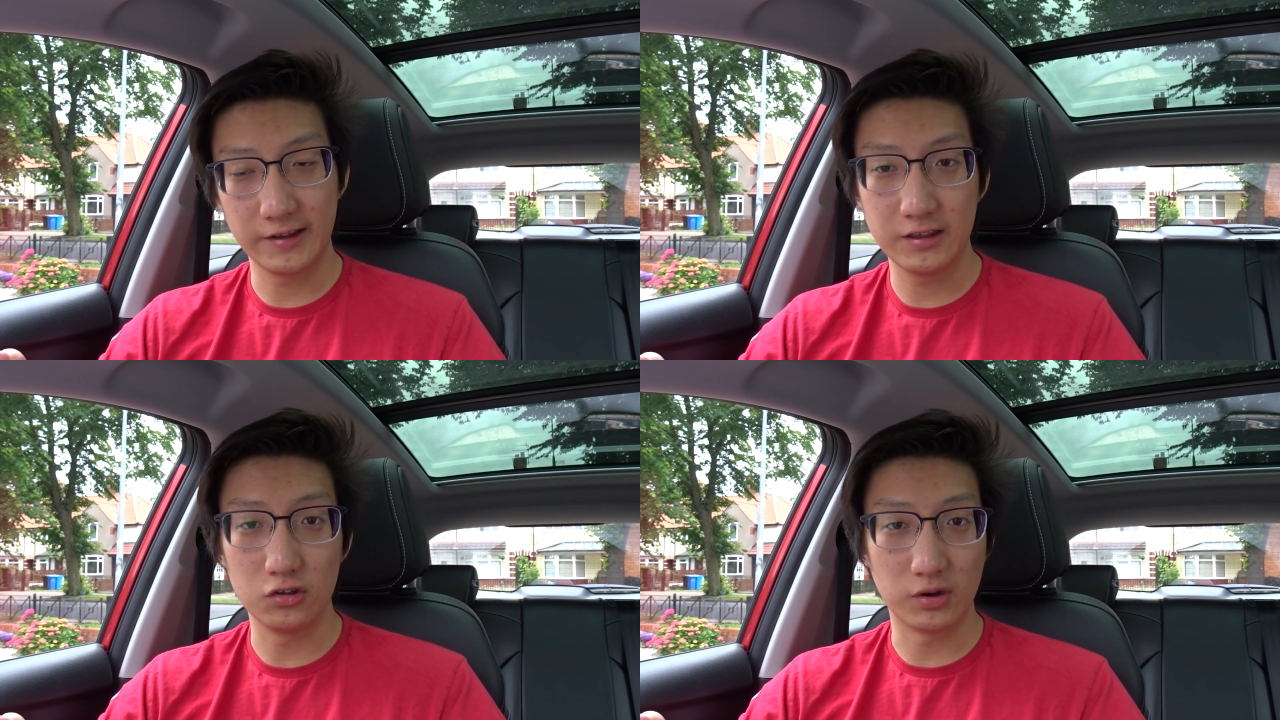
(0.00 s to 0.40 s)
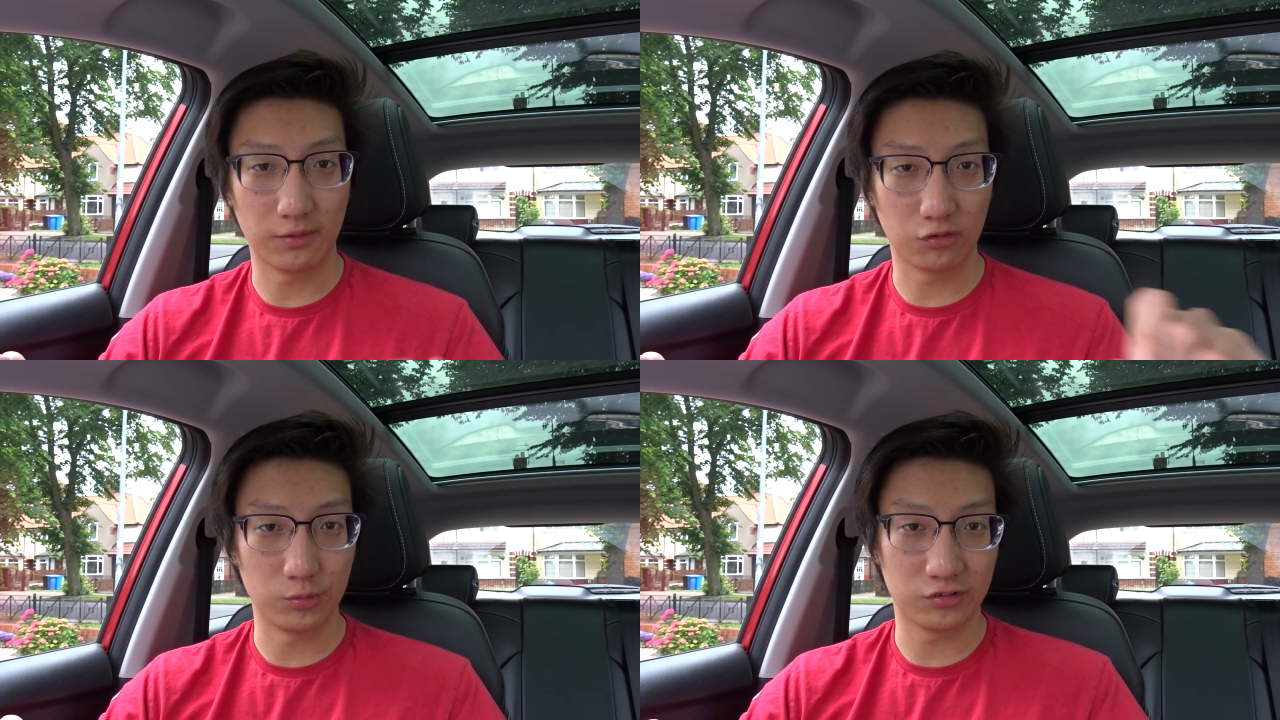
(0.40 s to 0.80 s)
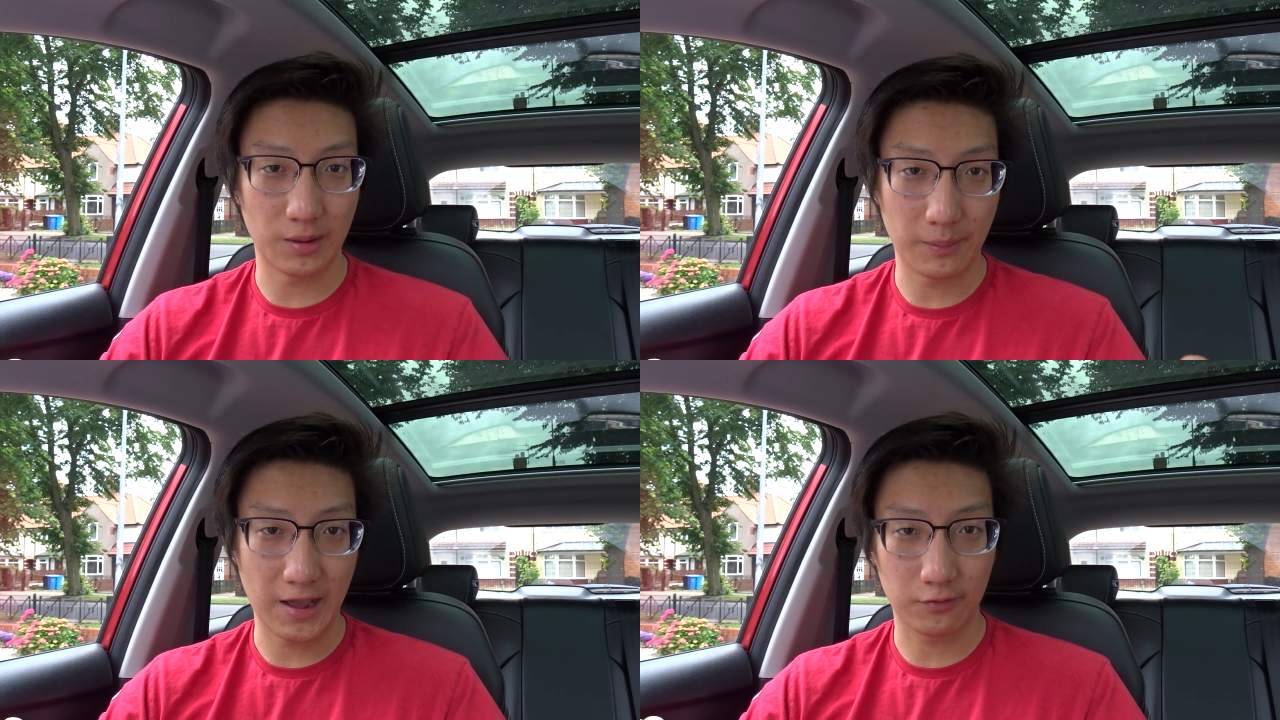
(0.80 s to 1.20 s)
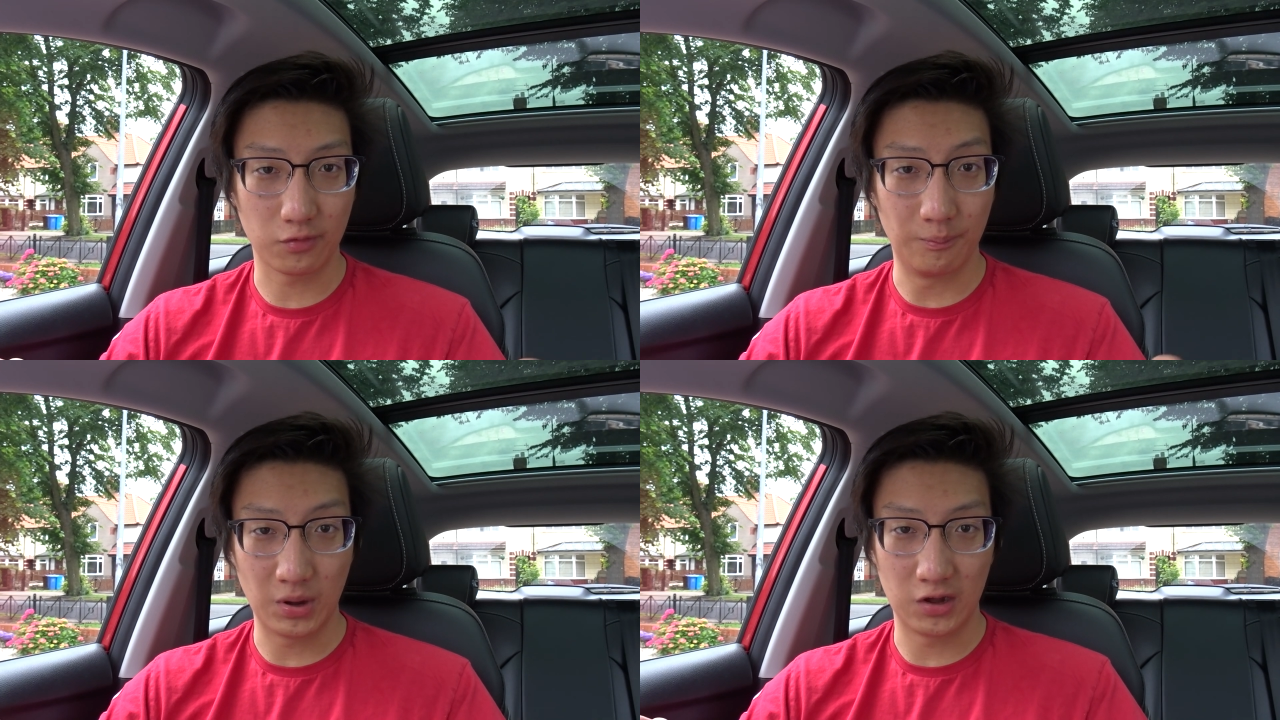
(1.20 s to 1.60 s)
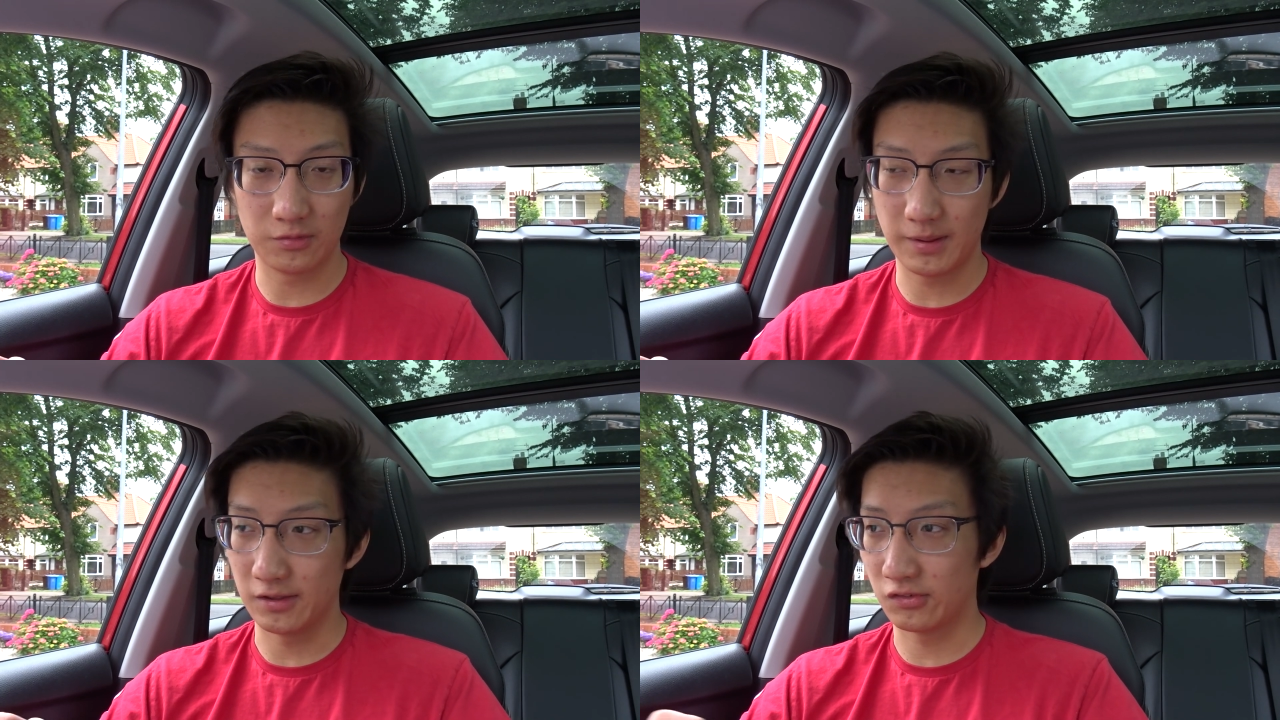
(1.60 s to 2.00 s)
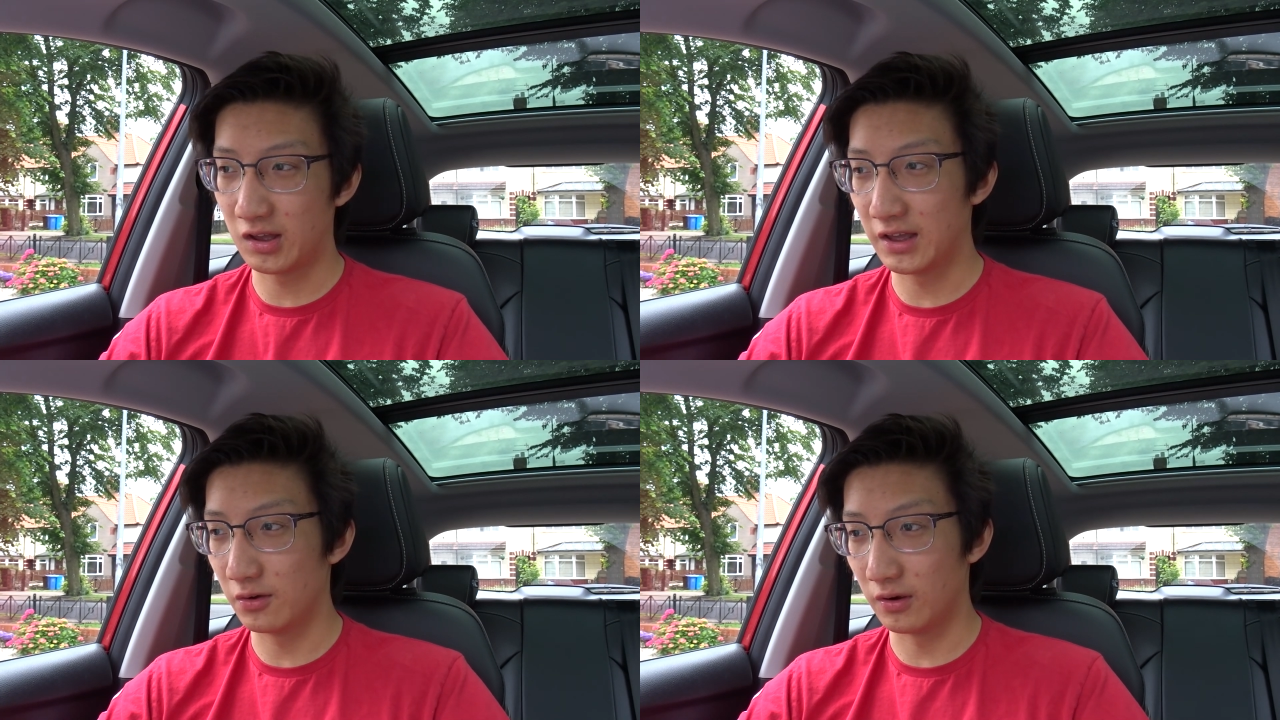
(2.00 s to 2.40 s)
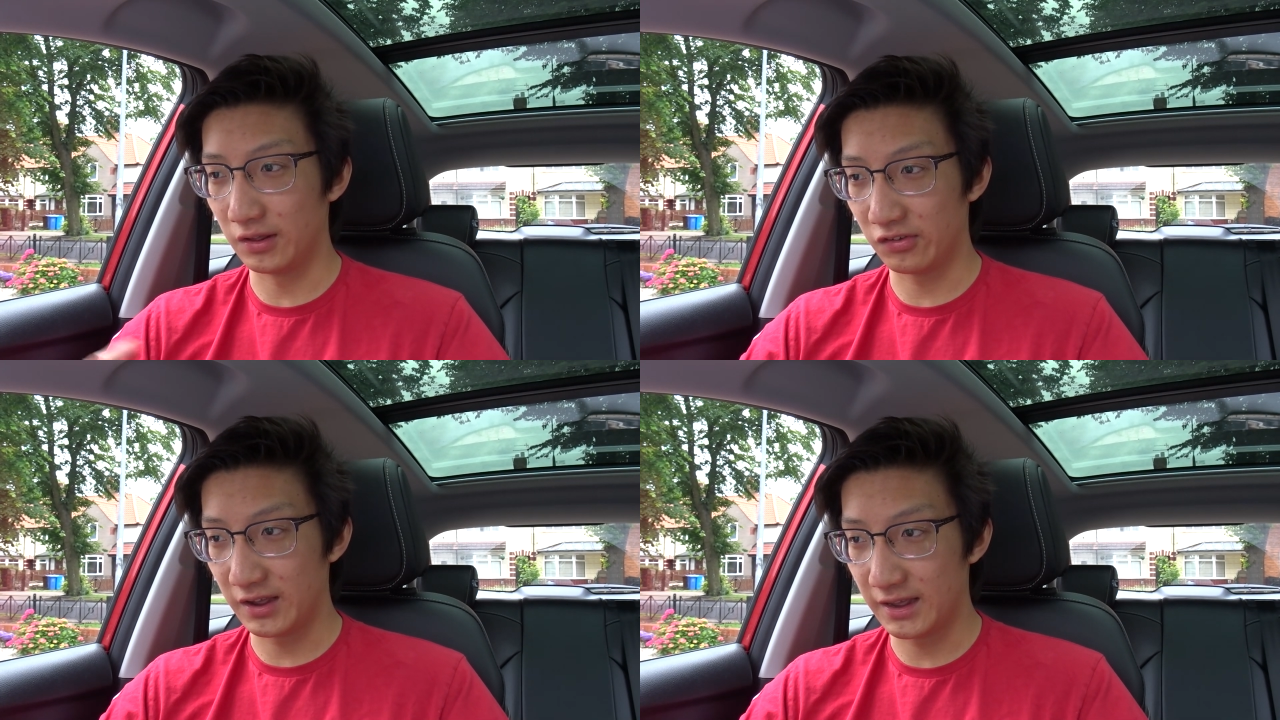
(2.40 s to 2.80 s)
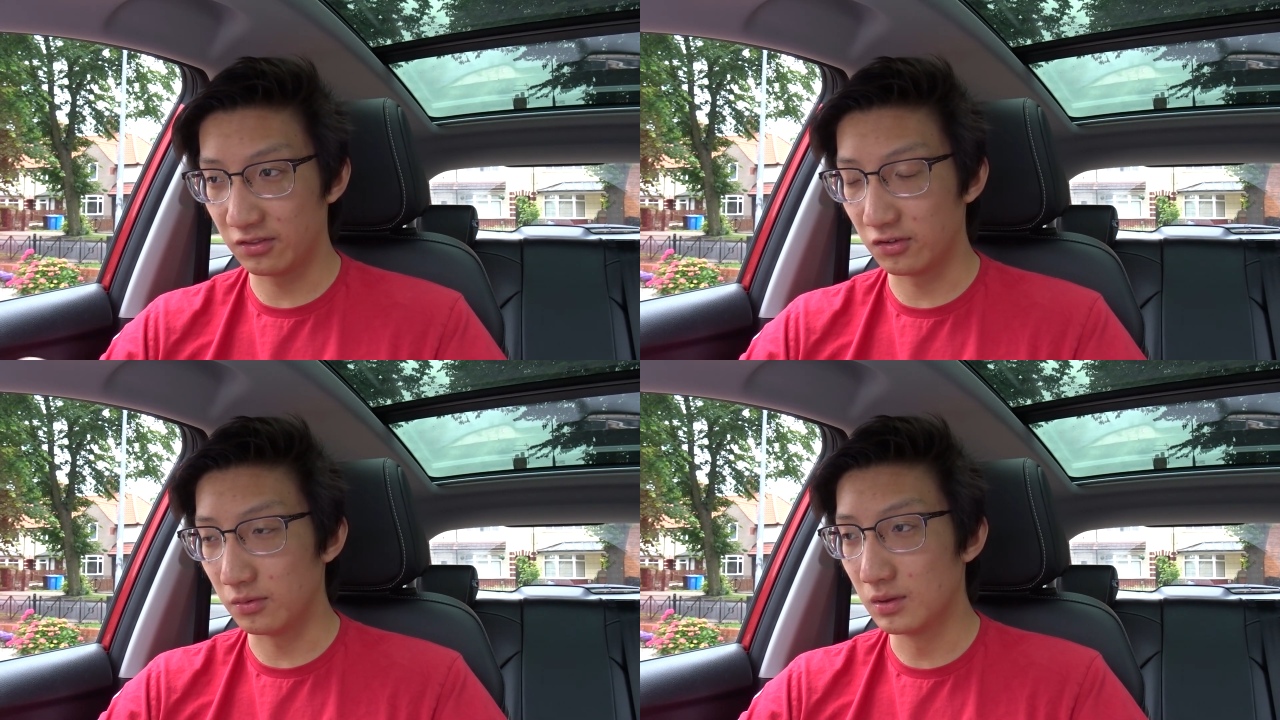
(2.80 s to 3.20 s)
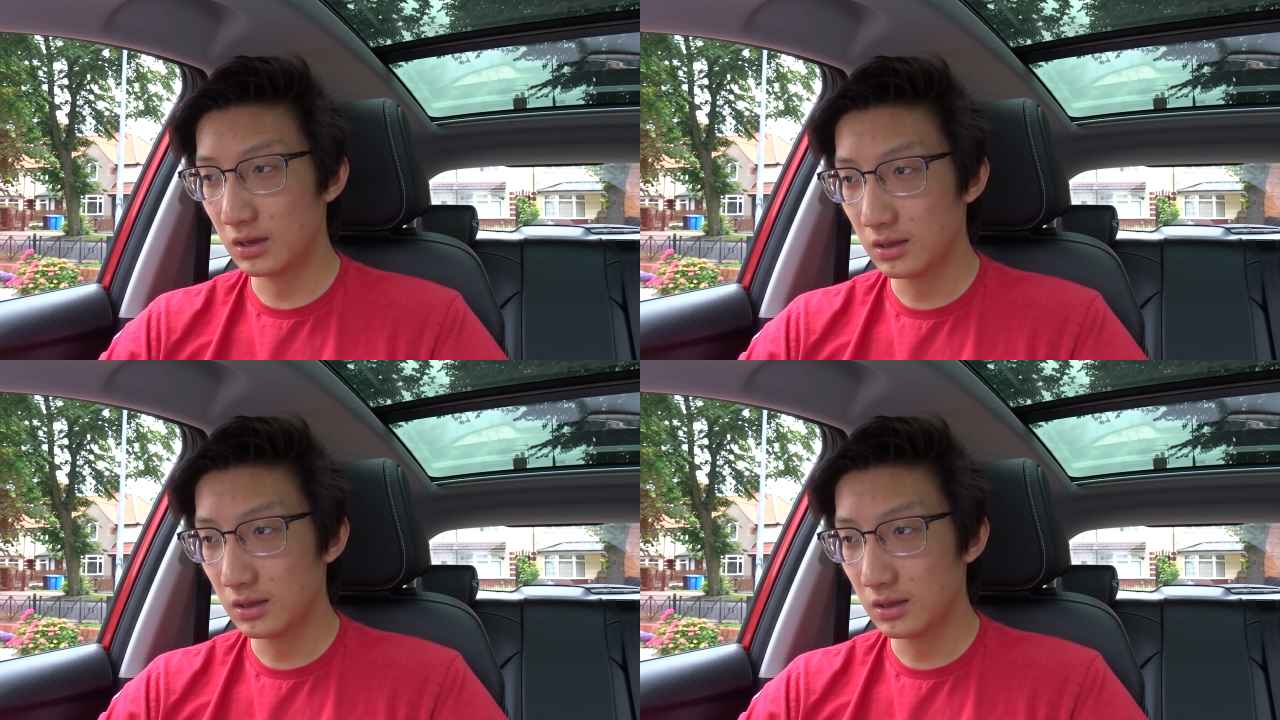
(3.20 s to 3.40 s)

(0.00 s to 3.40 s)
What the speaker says: You do have to switch that back from bar to PSI, or at least I had to.